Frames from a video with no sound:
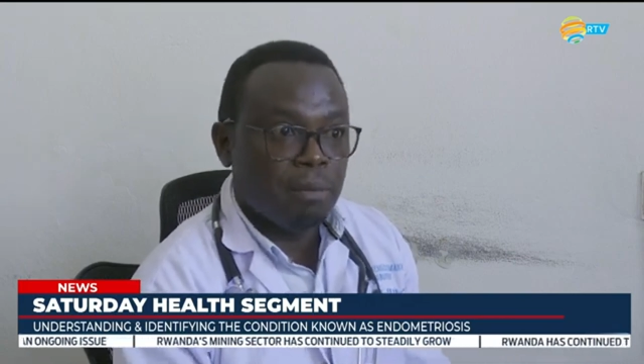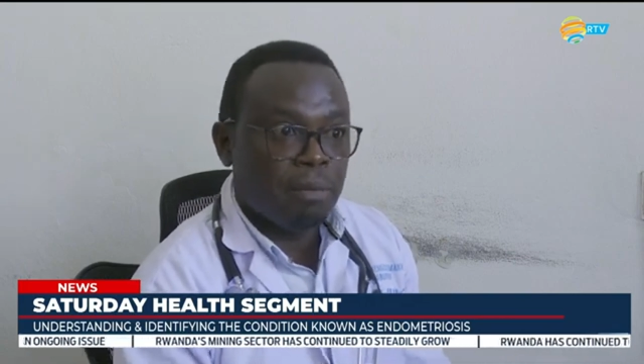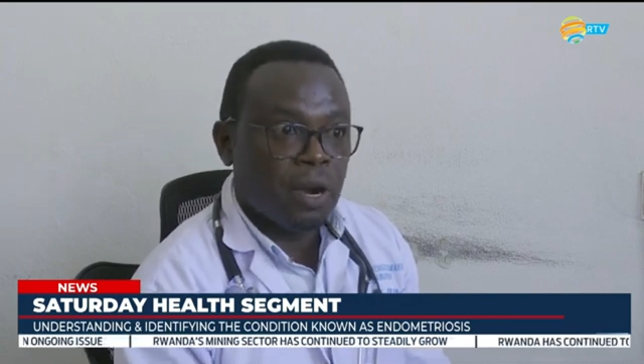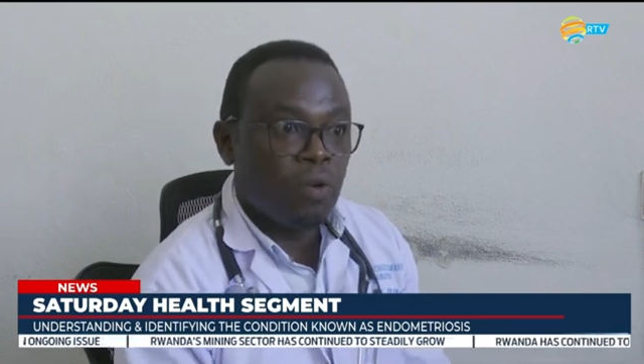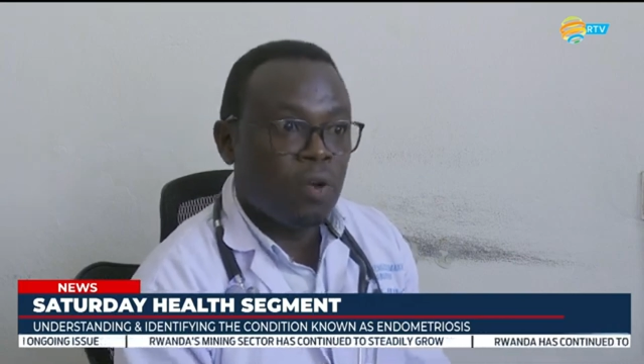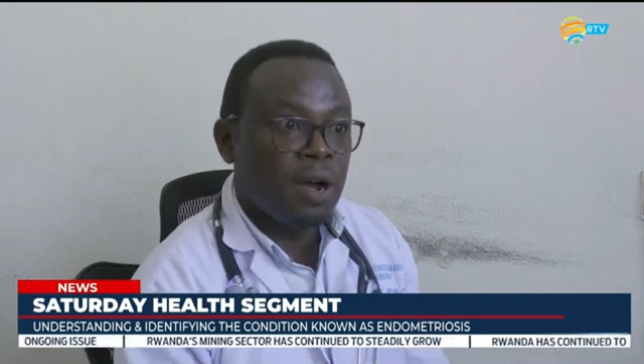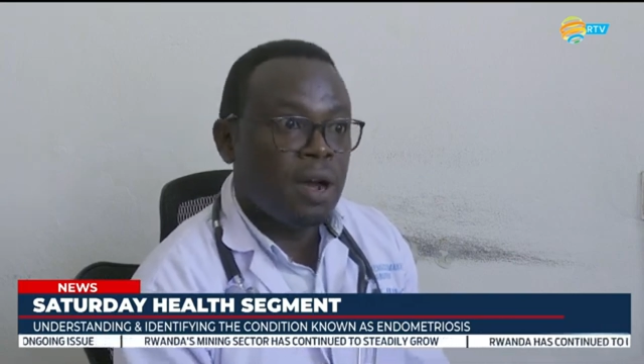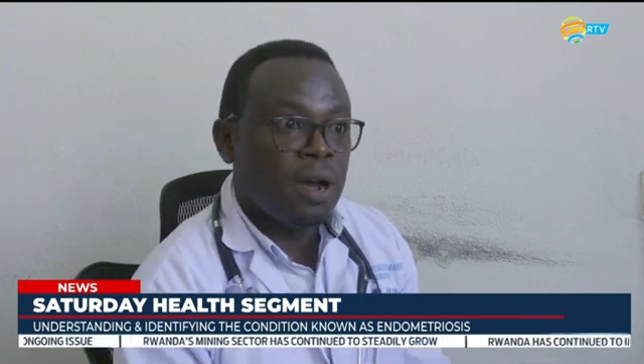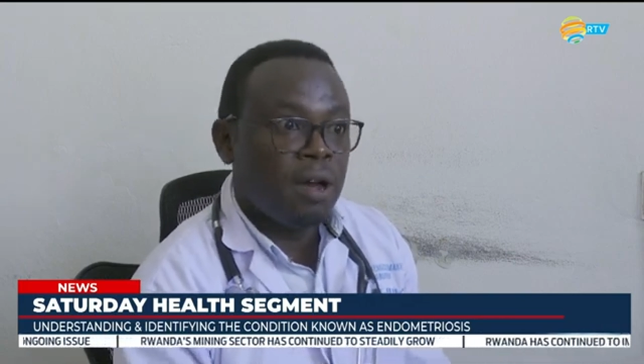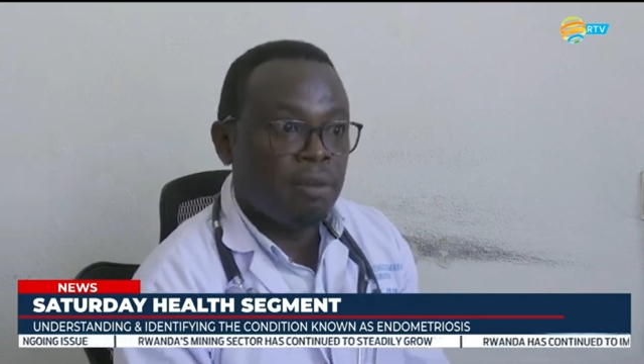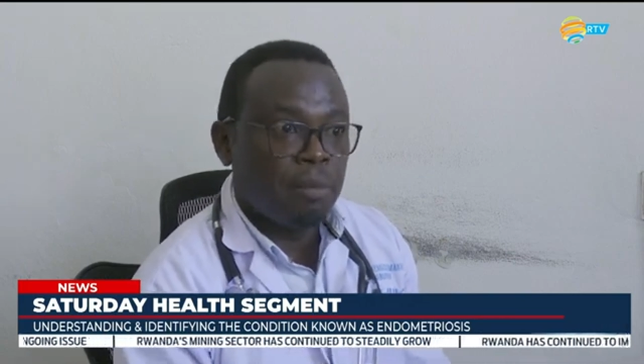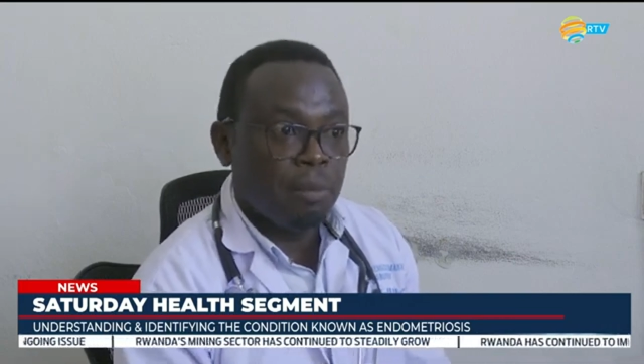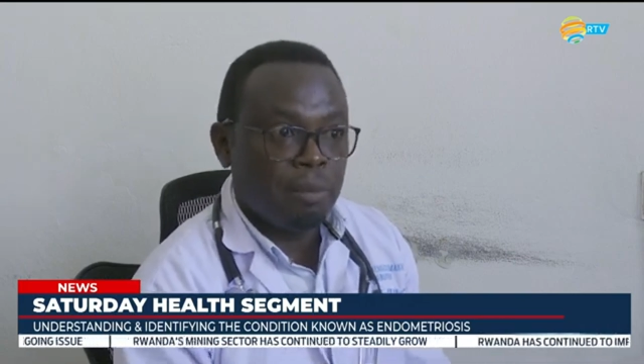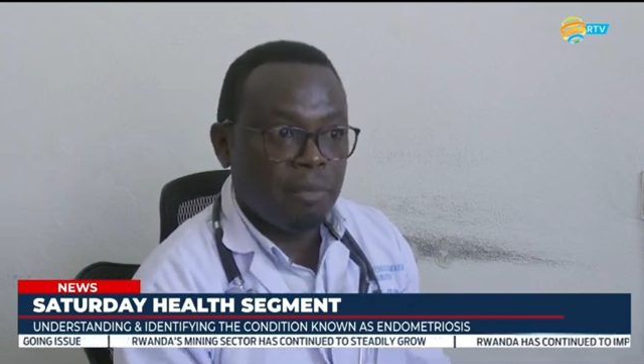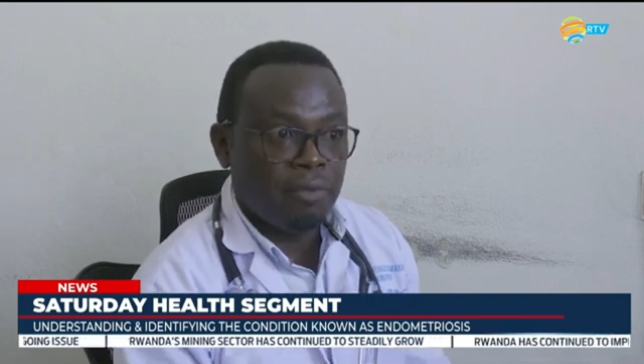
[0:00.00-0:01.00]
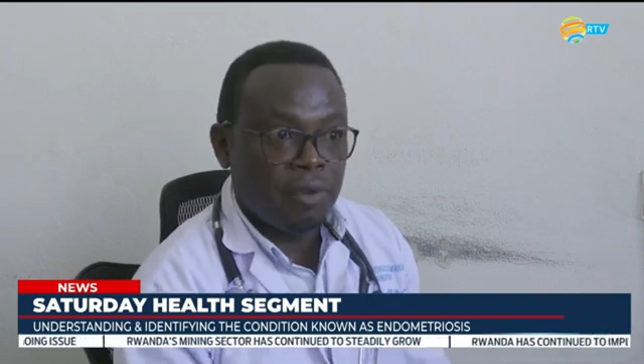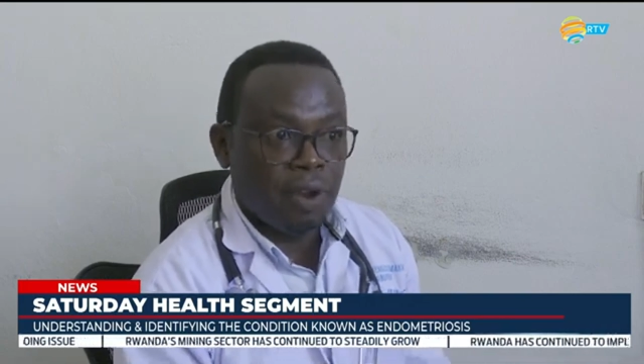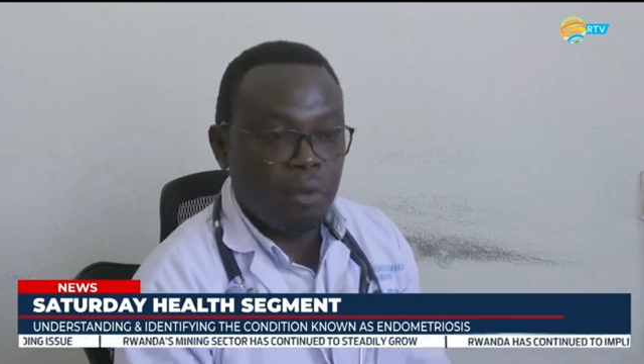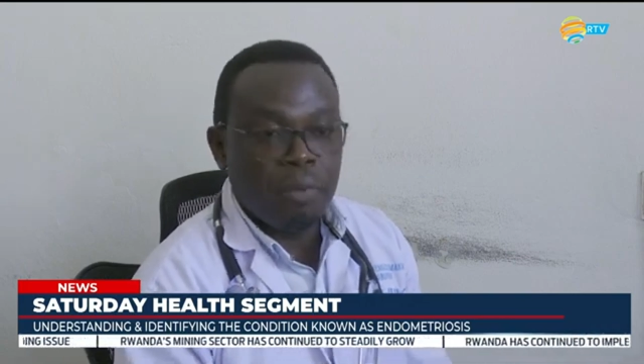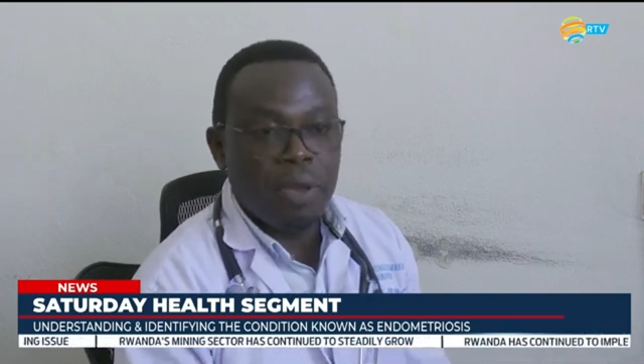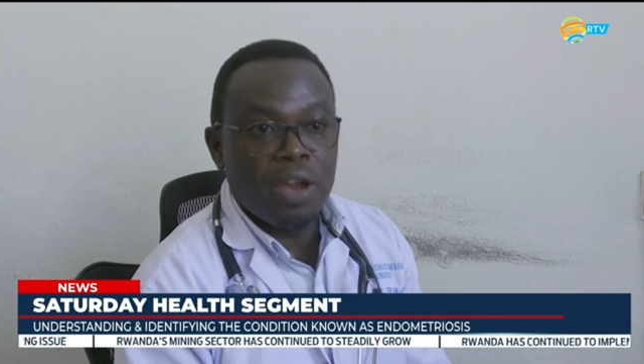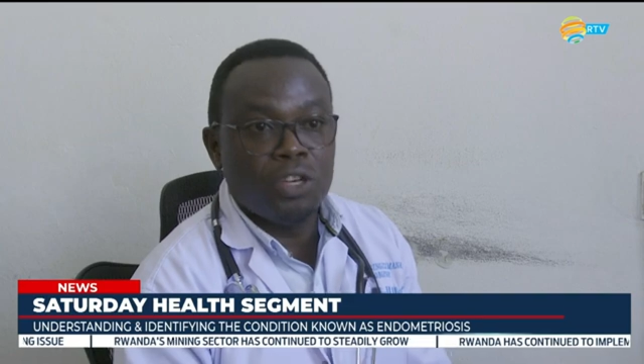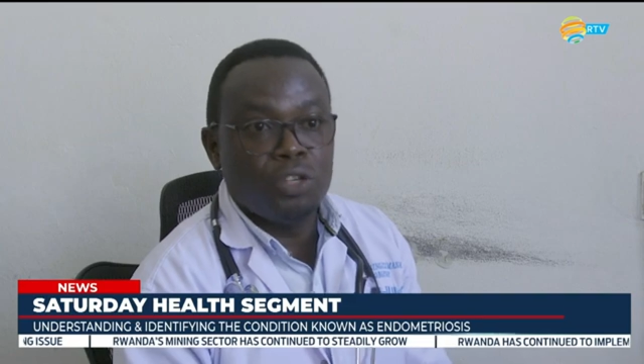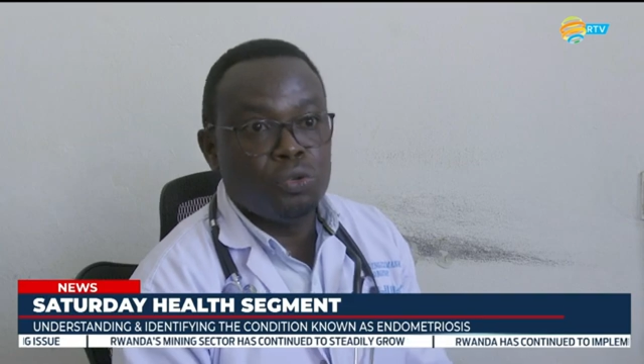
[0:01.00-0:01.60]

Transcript: bowel, fallopian